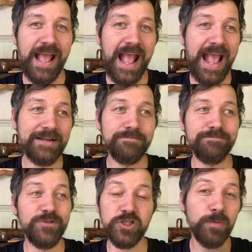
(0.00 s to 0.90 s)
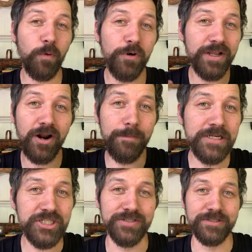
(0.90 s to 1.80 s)
And you're supporting our
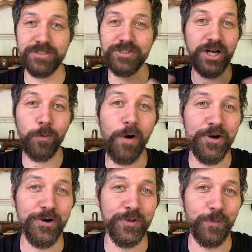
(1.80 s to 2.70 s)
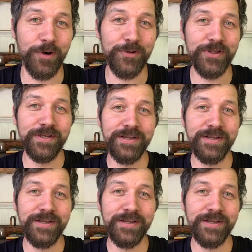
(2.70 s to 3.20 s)
mission to share wonder in the world.